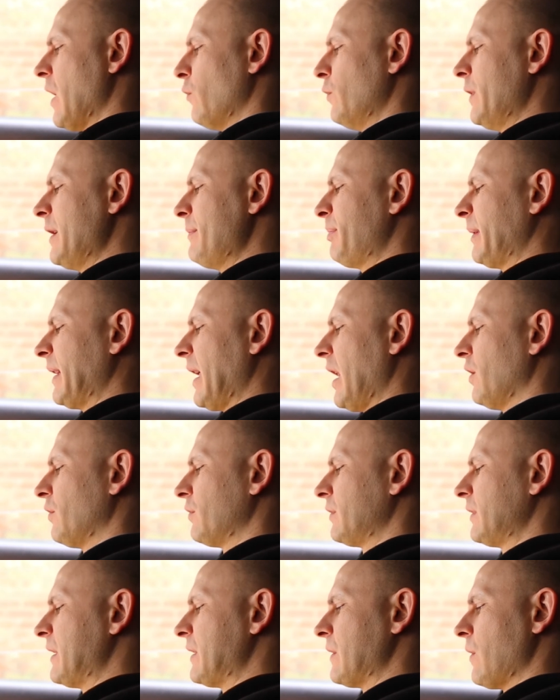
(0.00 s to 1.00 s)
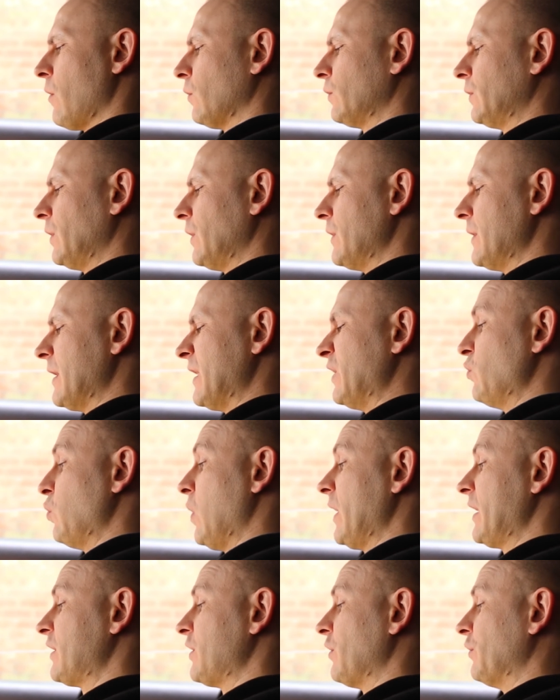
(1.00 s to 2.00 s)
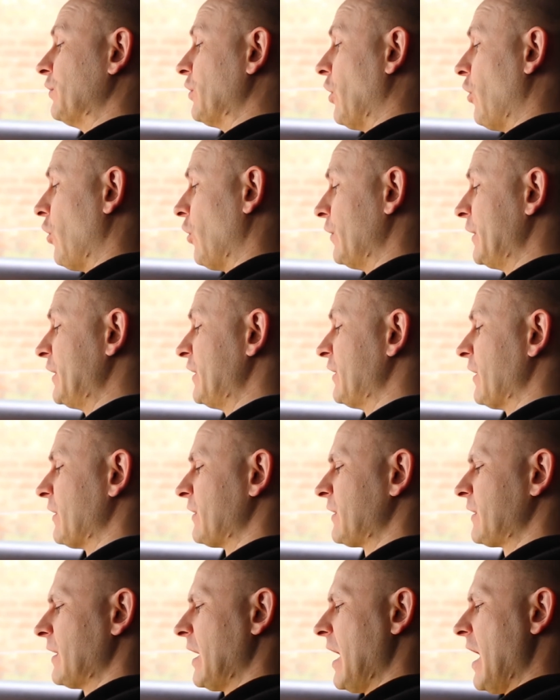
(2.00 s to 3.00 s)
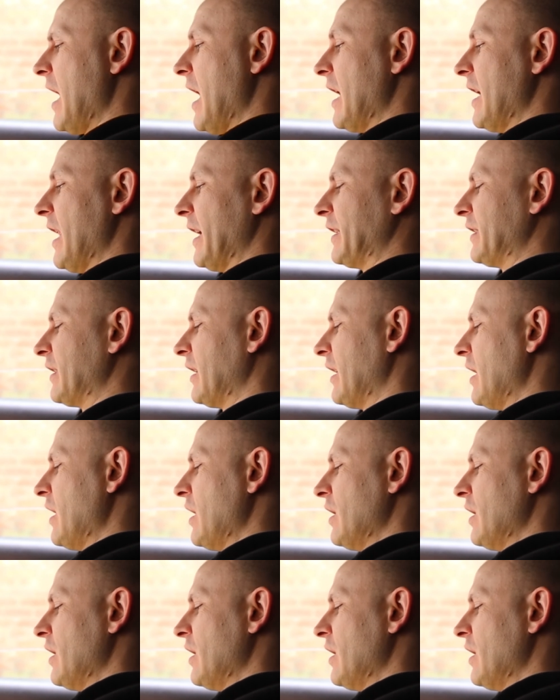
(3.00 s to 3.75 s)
ripped along the southern and western horizons like